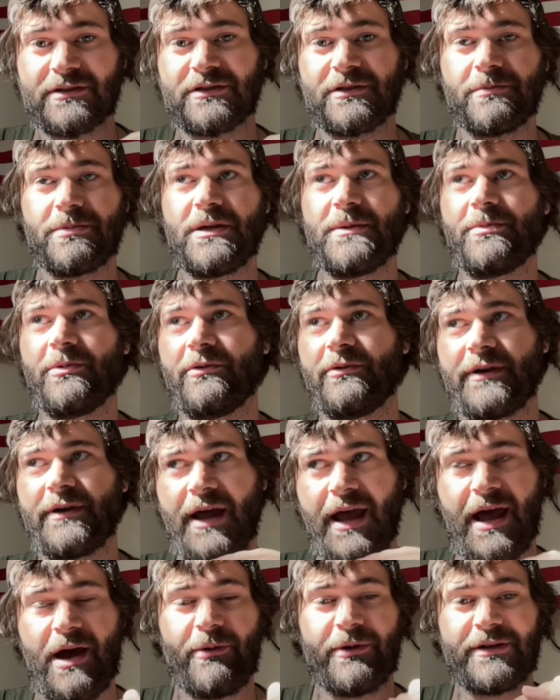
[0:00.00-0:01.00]
to people and
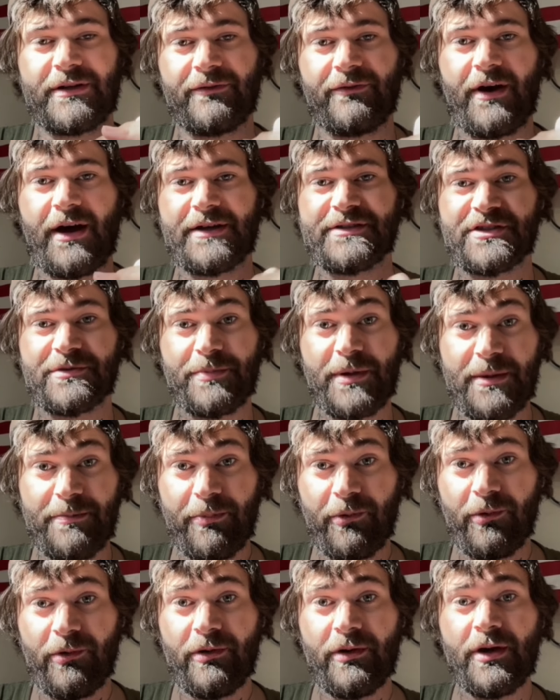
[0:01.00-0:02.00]
how it divides
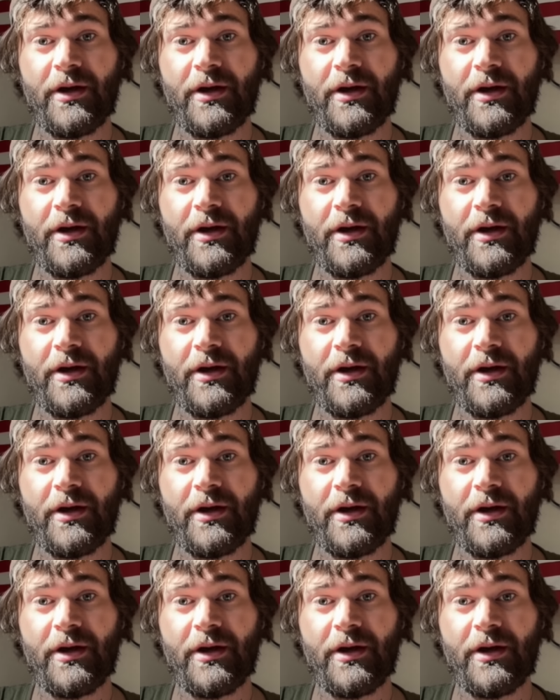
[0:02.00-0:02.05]
people.